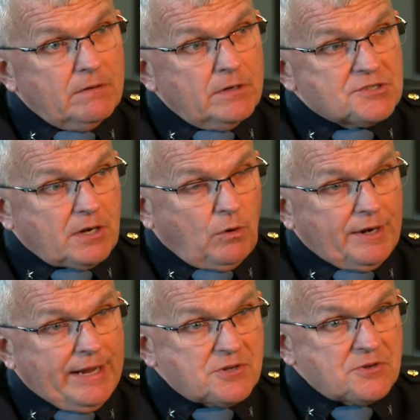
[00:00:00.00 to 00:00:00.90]

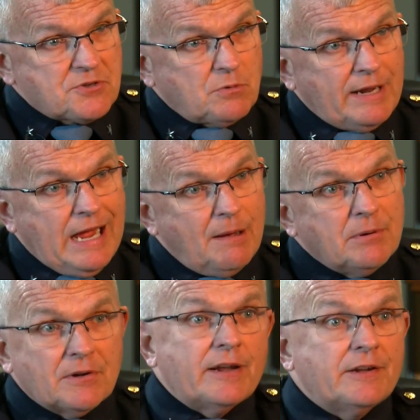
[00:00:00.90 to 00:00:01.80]
somebody is going to
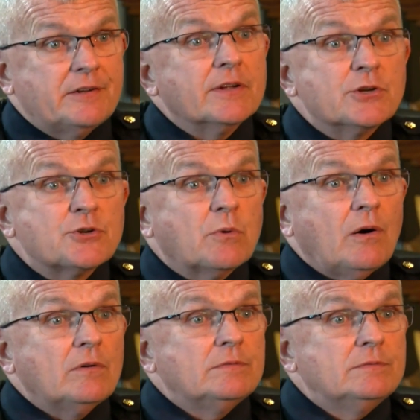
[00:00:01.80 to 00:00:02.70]
want answers to what
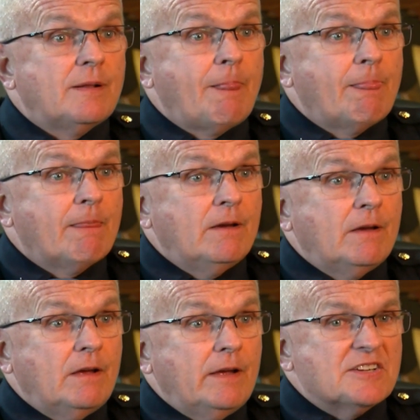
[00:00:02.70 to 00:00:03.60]
happened to that individual.
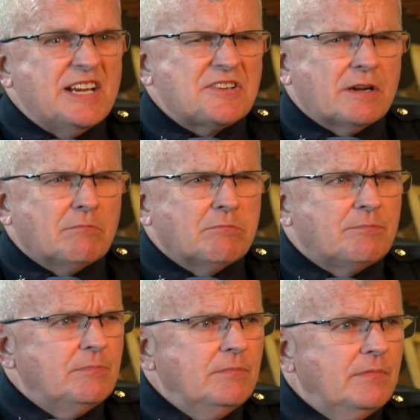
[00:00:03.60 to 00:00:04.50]

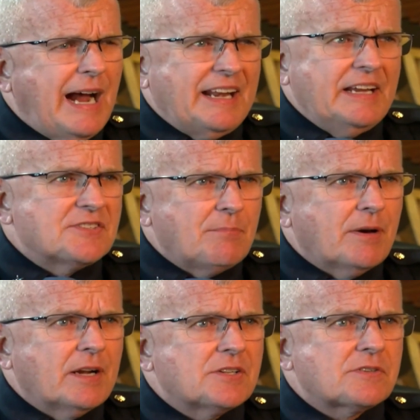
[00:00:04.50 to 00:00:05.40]
It's
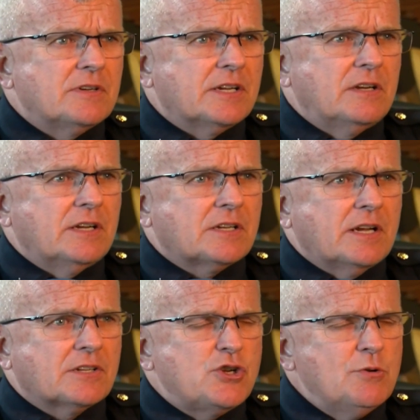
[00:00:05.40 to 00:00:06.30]
not easy,
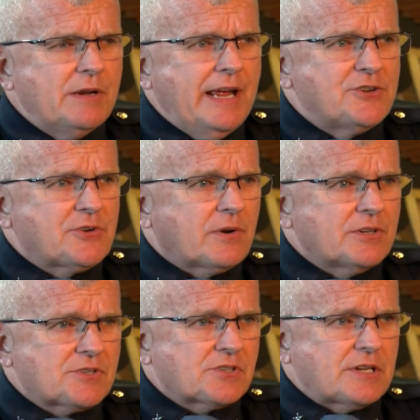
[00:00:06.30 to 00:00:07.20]
but
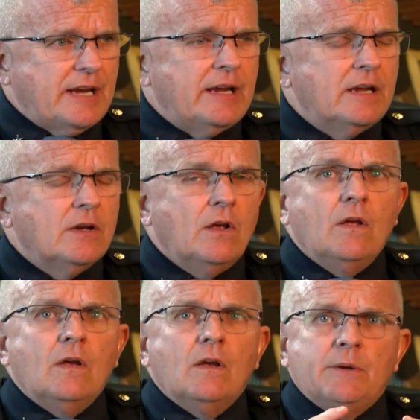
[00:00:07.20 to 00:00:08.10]
it's human nature
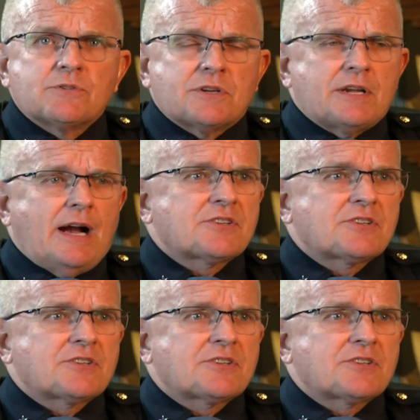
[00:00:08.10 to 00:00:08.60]
just to say